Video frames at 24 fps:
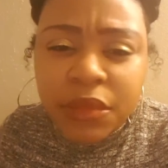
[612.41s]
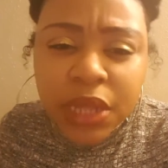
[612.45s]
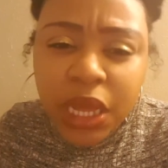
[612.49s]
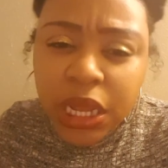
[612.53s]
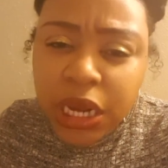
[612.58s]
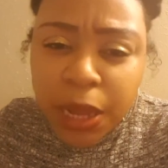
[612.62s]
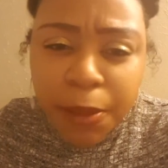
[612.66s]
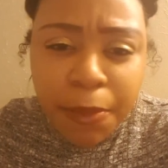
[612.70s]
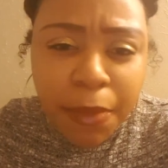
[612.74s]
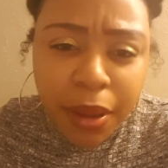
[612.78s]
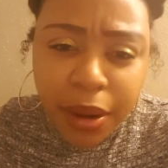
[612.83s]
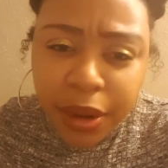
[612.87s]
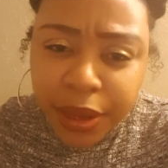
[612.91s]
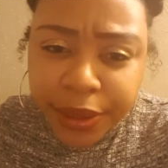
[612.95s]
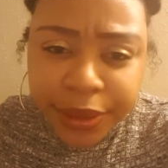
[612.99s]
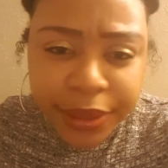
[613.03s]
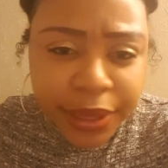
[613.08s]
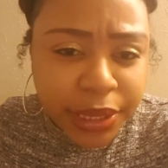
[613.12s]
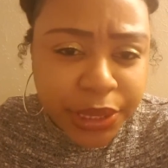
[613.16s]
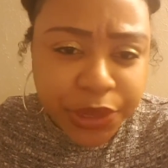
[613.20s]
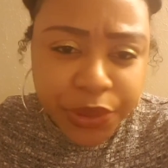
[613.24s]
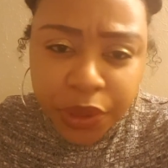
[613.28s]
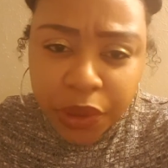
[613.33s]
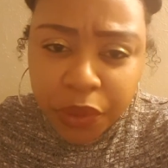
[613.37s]
And I'm only
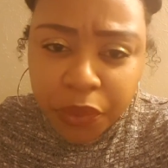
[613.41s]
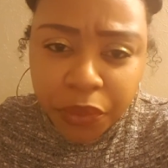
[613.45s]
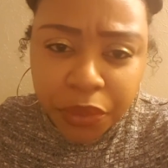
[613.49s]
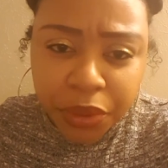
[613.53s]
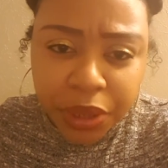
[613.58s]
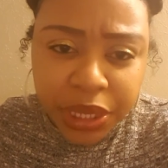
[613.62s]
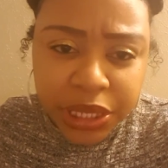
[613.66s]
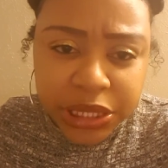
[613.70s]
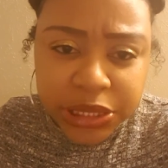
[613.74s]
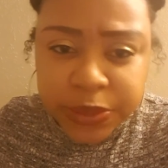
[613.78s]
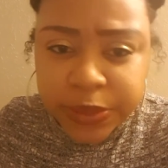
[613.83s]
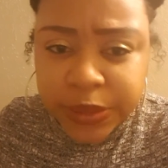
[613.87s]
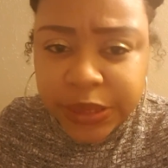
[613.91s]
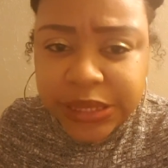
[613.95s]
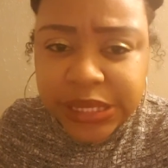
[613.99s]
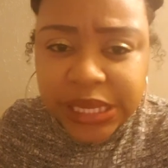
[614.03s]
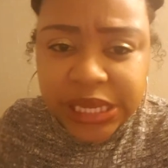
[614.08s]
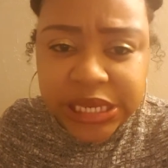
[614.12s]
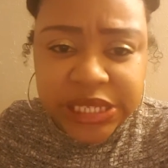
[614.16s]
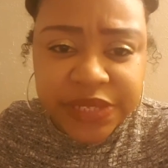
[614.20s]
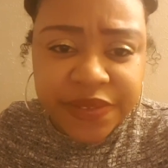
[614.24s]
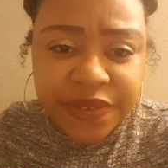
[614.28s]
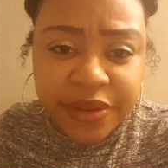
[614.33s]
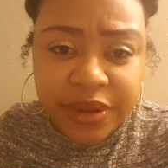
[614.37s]
going to do it once because I
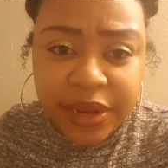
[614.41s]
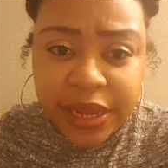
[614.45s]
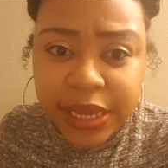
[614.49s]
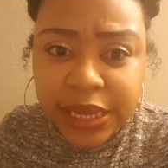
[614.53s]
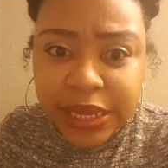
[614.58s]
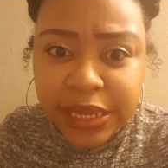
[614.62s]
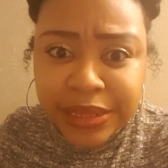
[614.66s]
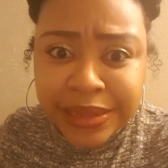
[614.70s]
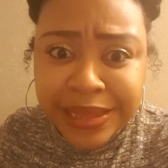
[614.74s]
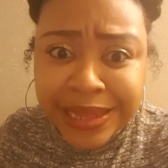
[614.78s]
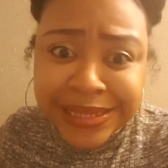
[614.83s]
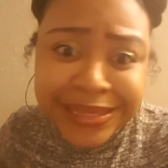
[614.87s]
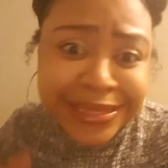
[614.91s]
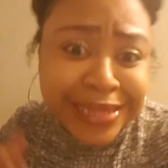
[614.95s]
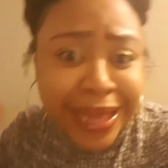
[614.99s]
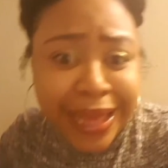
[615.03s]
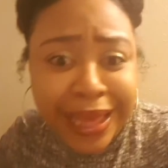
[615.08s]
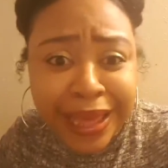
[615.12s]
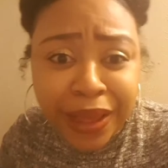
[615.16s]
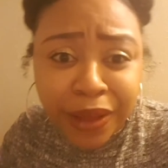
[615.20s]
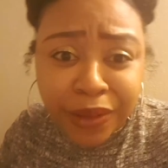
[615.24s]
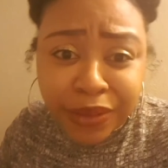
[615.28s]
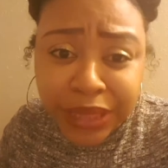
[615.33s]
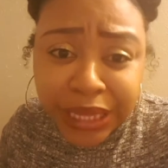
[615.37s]
just feel like that's not
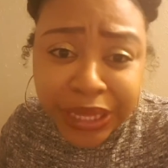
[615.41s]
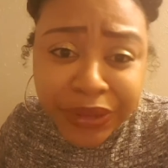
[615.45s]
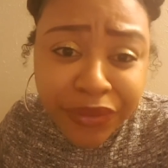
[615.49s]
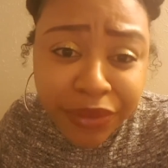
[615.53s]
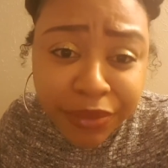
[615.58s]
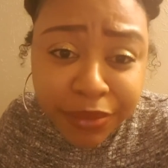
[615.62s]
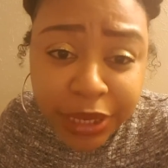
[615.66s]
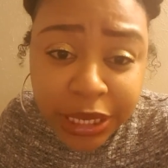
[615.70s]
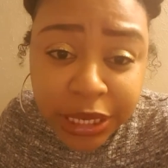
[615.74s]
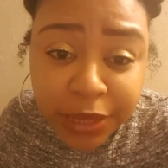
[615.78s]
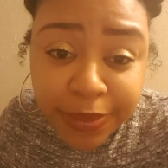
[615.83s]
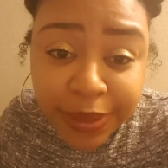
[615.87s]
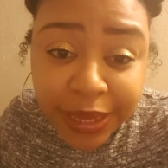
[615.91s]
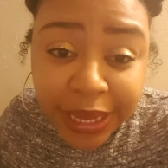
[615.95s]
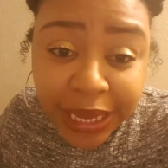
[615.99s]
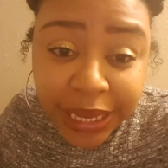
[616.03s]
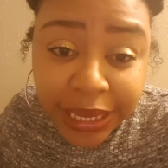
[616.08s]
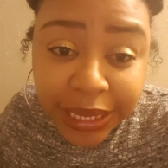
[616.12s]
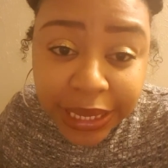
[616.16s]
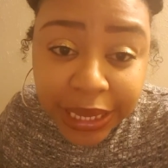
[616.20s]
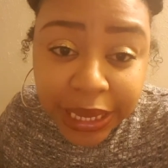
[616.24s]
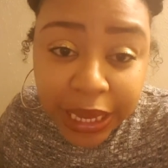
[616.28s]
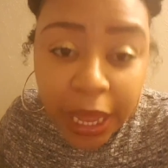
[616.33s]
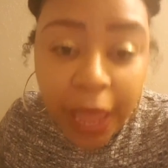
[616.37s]
healthy for me to be
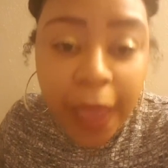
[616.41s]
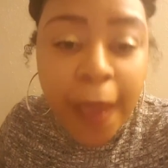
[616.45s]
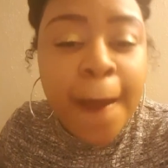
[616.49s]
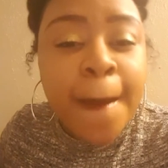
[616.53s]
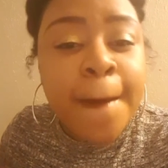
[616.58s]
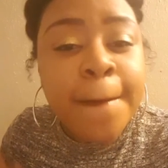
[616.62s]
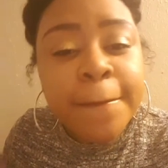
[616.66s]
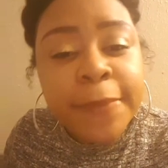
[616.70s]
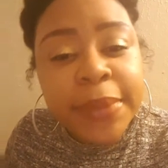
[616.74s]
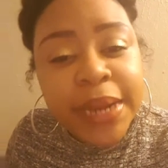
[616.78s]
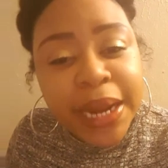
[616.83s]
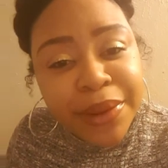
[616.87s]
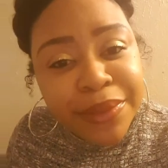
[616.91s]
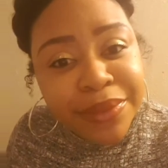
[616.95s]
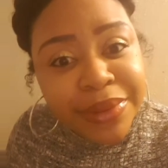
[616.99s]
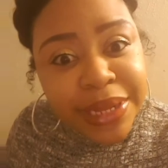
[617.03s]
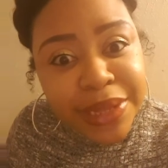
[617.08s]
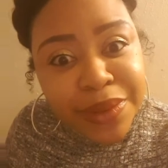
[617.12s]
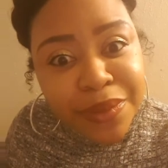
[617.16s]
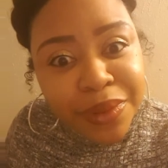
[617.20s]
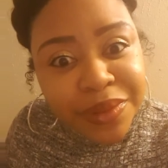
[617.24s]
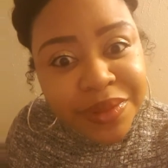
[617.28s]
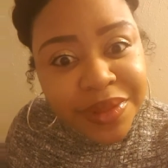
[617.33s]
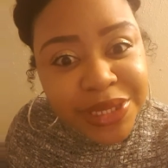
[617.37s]
eating, but I
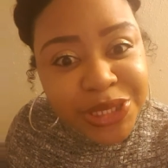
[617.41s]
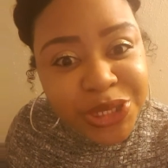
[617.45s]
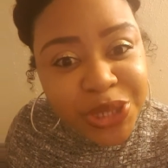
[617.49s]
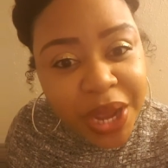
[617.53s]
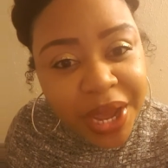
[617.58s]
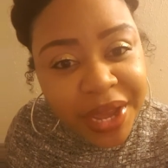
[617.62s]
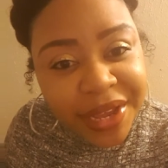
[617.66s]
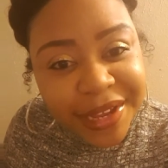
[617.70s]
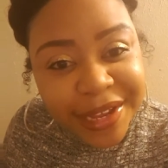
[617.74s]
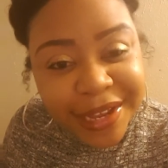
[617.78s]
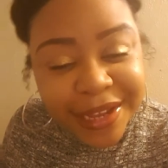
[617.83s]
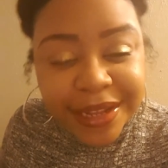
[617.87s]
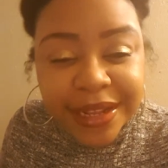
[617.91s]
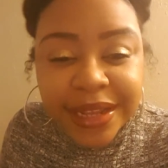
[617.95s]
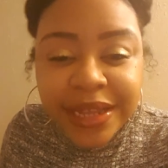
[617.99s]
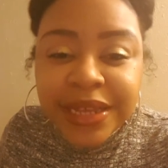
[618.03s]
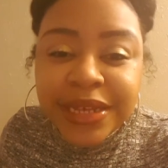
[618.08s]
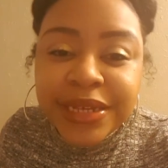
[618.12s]
really want to try it.